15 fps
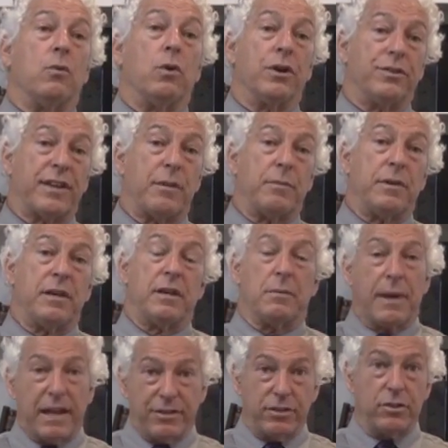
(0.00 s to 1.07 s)
What does that
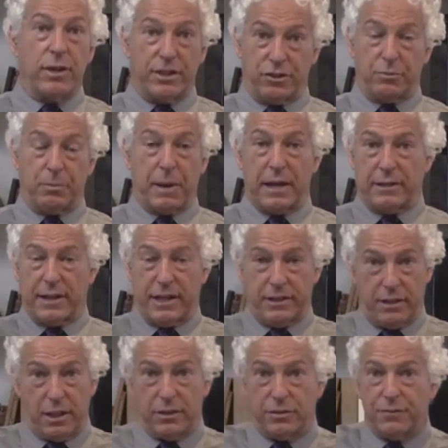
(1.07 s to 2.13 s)
mean? Imagine you had a
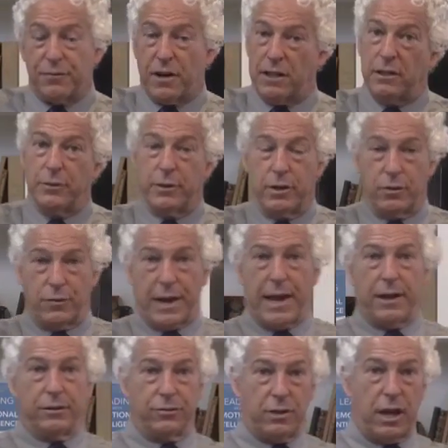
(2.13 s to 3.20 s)
spotlight, it's following you
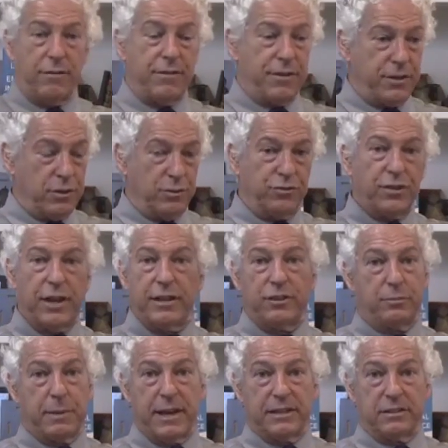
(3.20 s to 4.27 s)
around. So everything you say
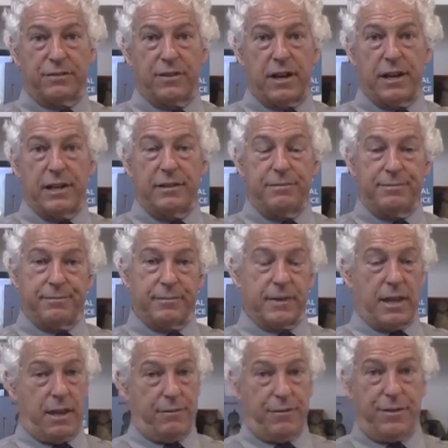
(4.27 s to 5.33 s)
is magnified,
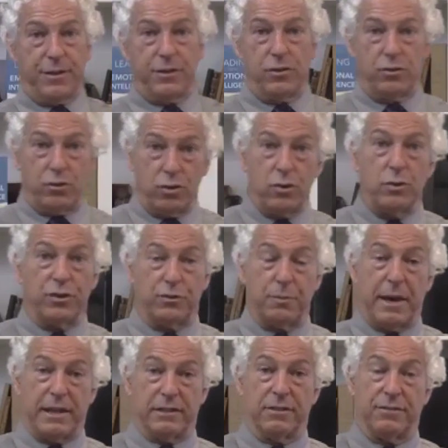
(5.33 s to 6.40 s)
everything you do is
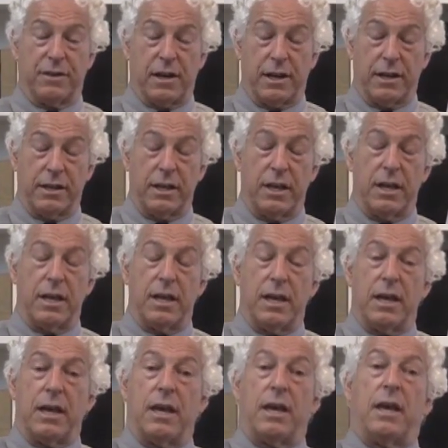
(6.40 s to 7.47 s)
magnified.
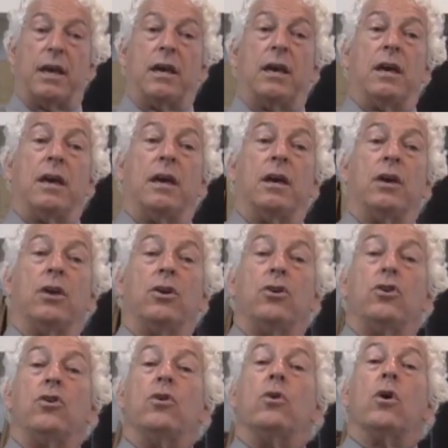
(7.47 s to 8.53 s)

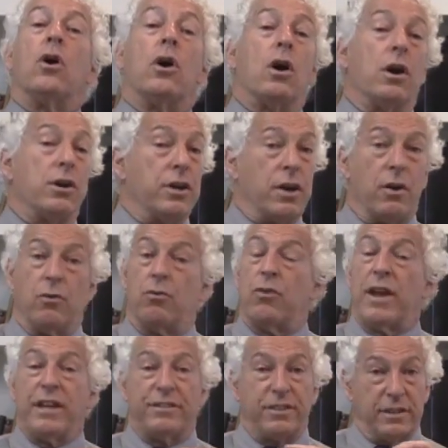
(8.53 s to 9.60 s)
You are
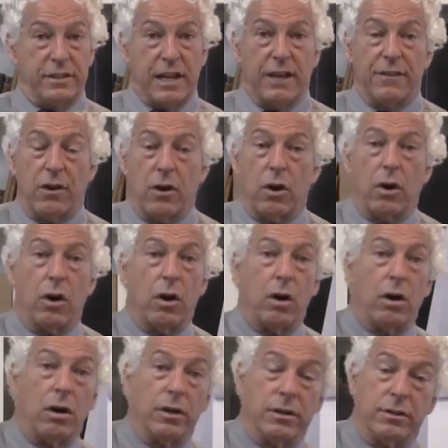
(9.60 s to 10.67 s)
racing down the
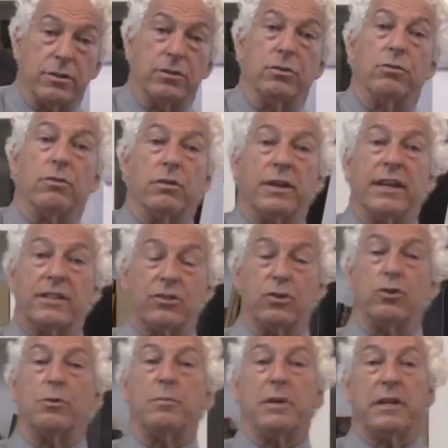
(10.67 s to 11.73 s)
hall to get
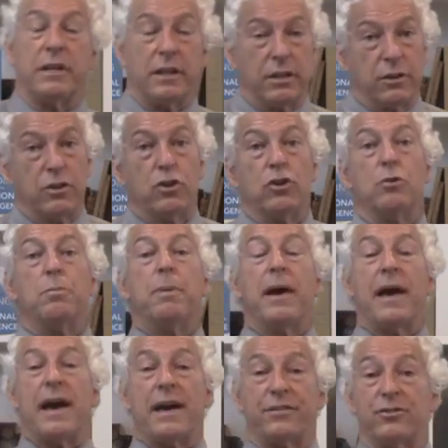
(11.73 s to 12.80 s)
to a meeting, you
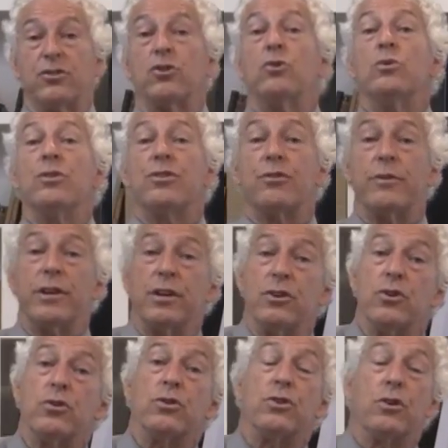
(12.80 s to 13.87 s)
pass 2 or 3
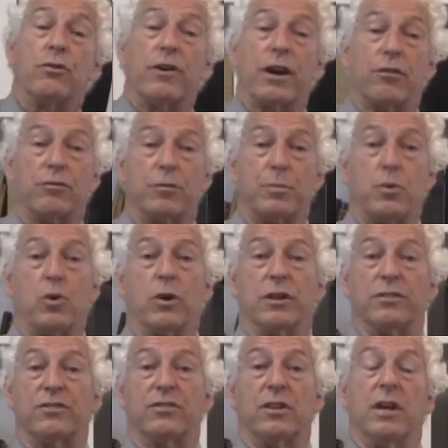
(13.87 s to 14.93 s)
of your direct
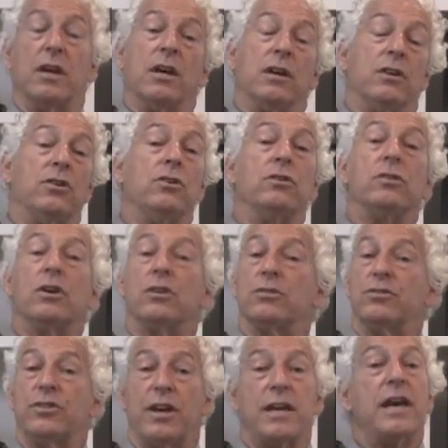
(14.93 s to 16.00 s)
reports. You
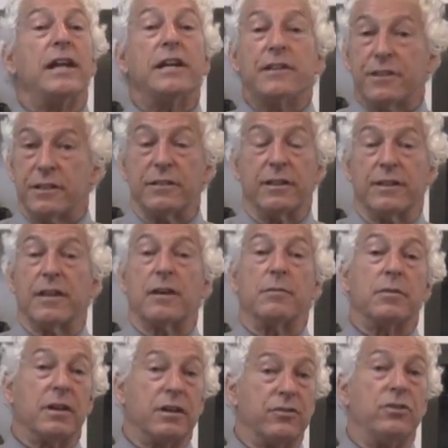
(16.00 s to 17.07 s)
don't say anything to
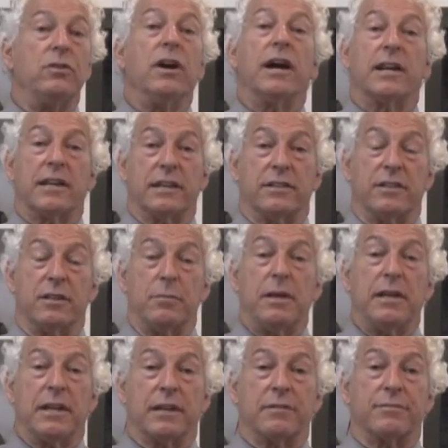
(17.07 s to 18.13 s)
them because you got to get to the
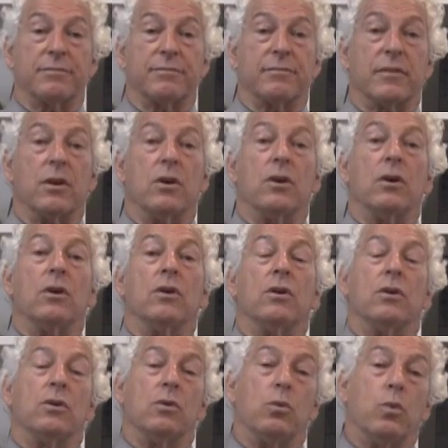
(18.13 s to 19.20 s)
meeting.
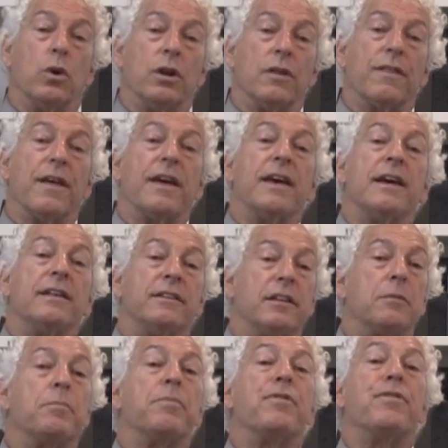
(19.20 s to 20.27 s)
What do they
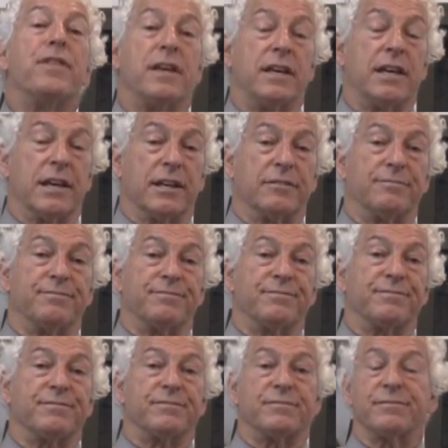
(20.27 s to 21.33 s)
end up thinking?
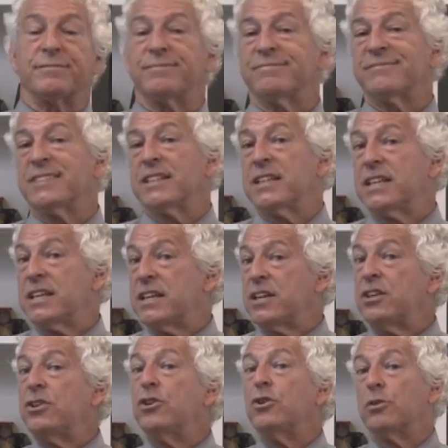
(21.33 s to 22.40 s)

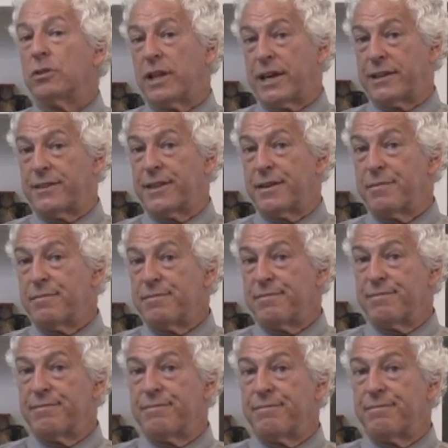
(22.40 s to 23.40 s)
You don't like them,